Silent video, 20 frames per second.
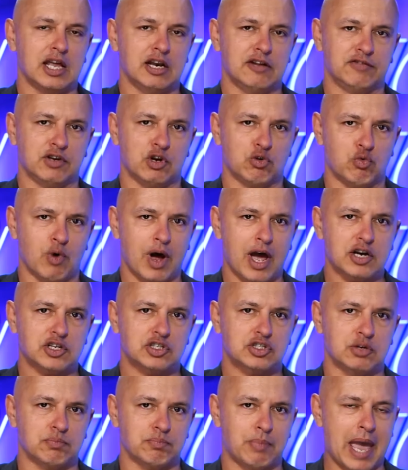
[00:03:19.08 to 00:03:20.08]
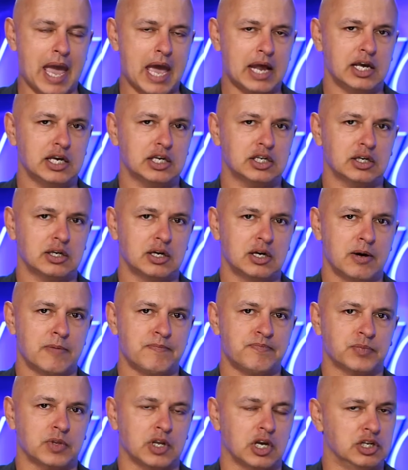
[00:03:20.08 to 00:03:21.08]
and if you rush and panic
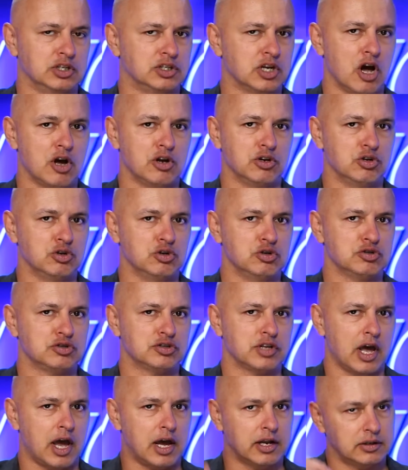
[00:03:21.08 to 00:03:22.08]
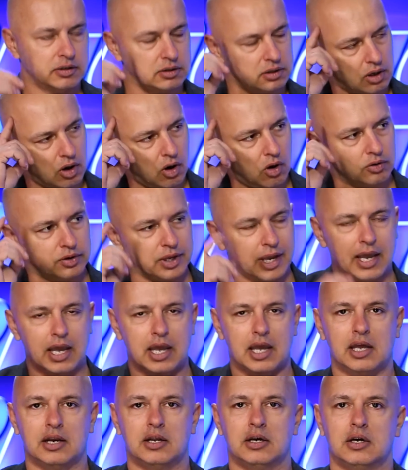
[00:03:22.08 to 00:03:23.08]
and don't use that old
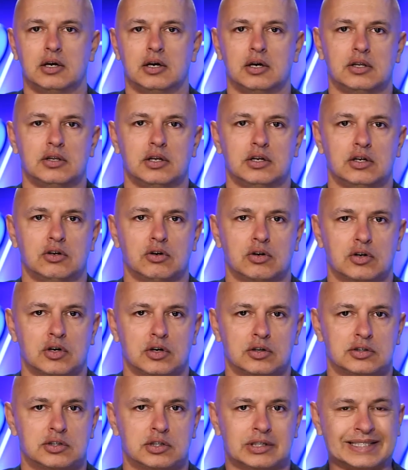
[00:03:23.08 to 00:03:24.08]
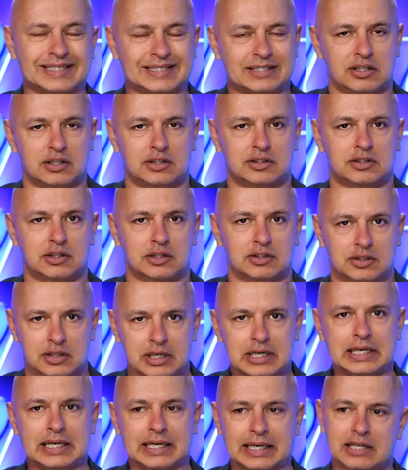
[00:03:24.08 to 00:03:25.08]
head, then you're not going to
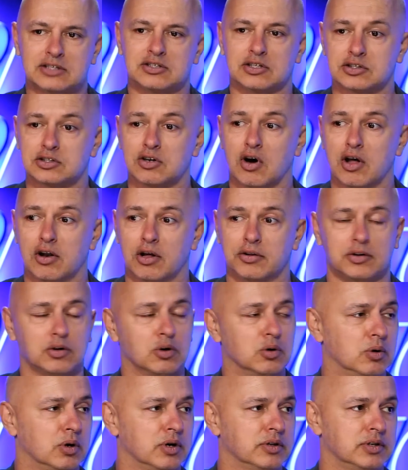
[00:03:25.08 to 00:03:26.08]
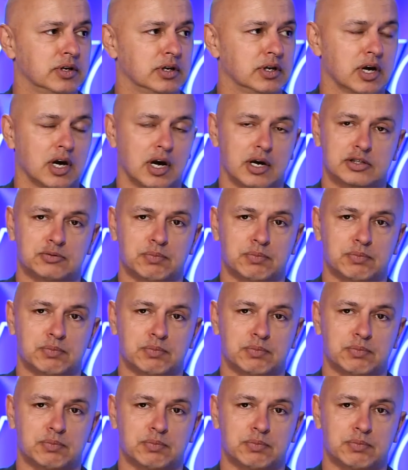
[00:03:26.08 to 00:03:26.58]
succeed against a side like the